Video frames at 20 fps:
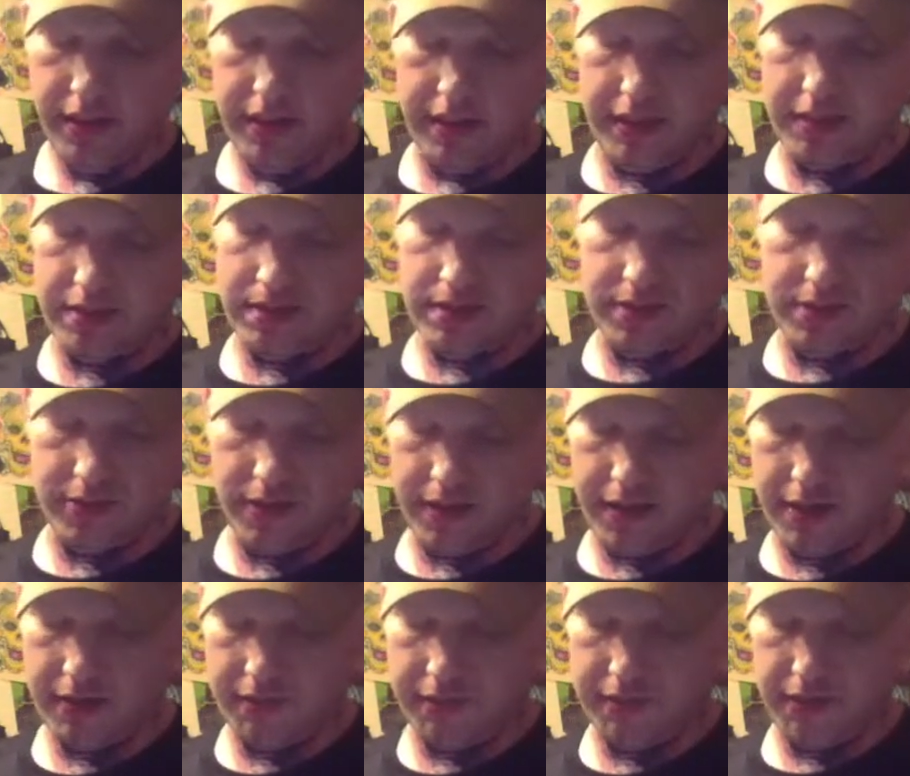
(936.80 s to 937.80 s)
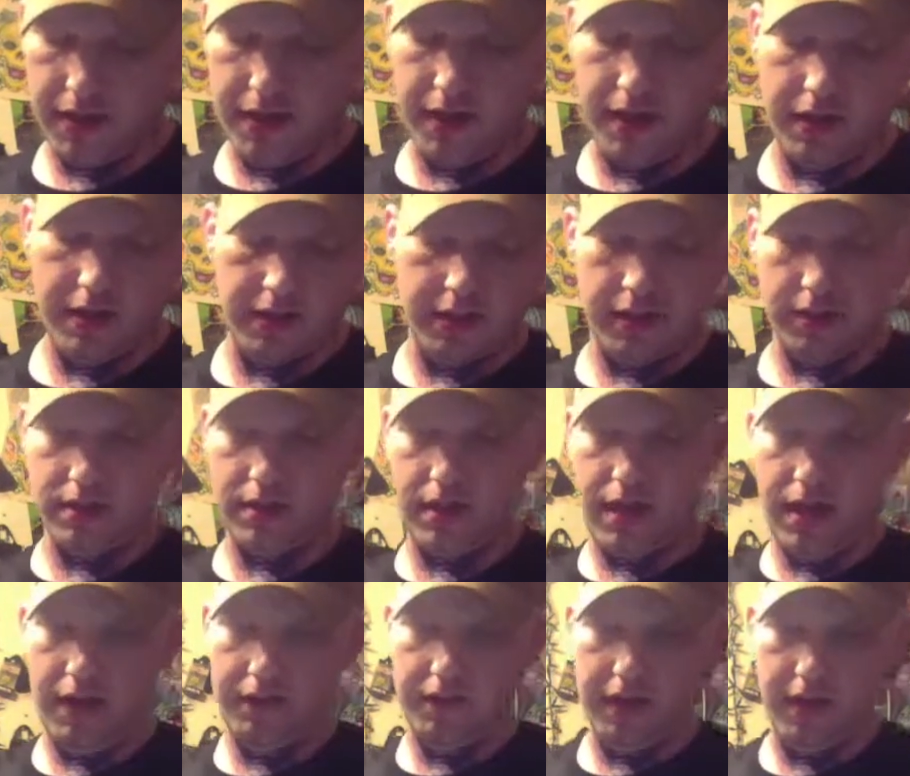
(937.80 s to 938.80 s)
It is a striker fire. It doesn't
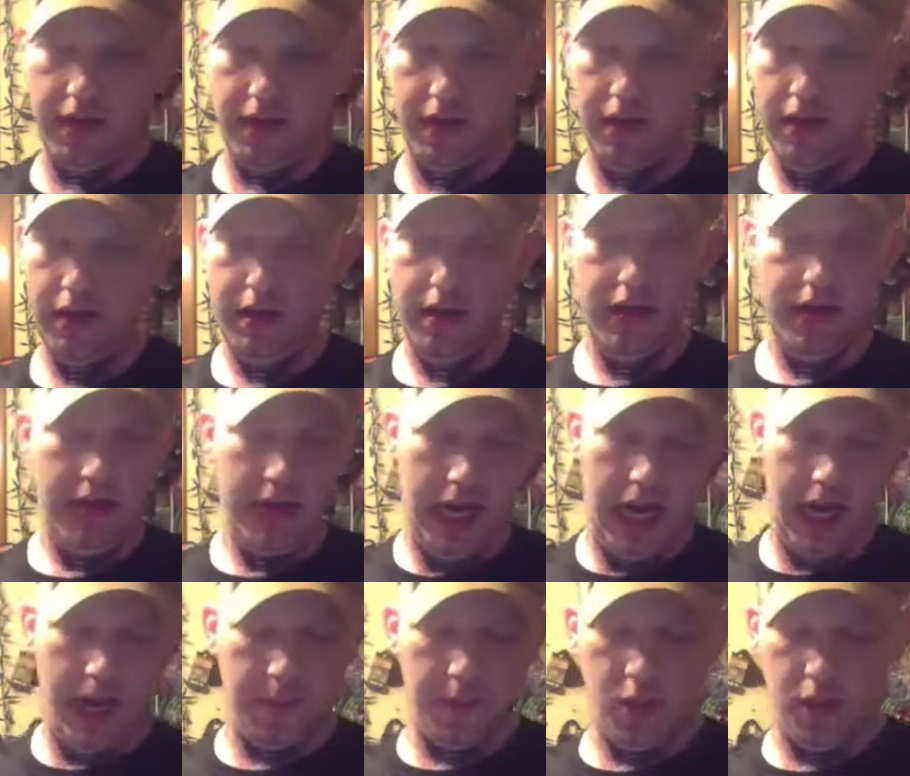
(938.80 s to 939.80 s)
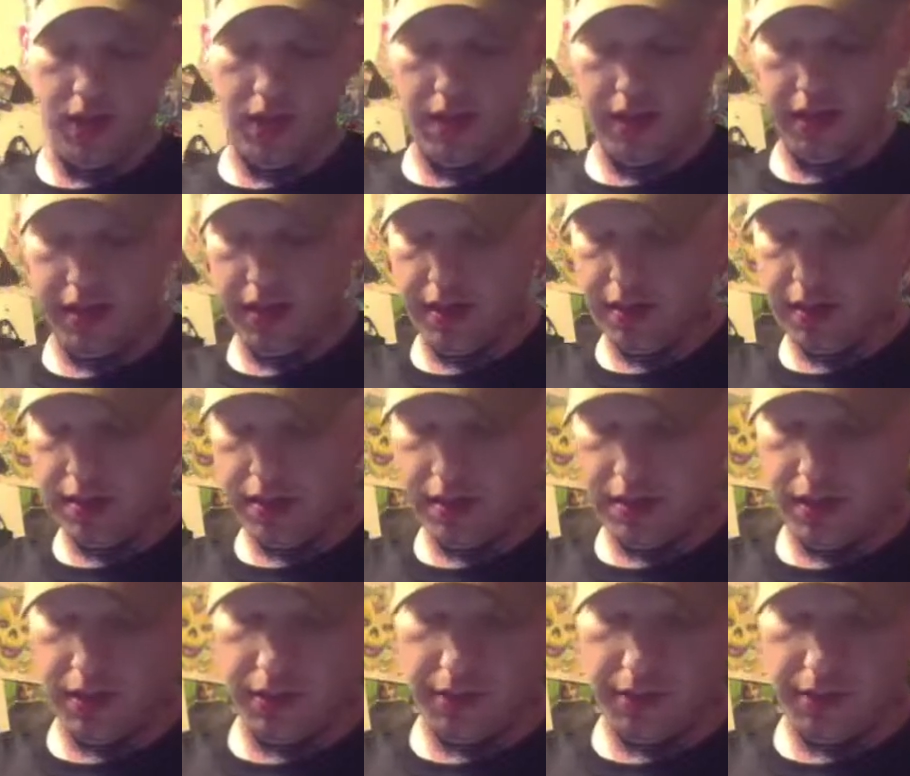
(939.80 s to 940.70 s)
have the hammer on it,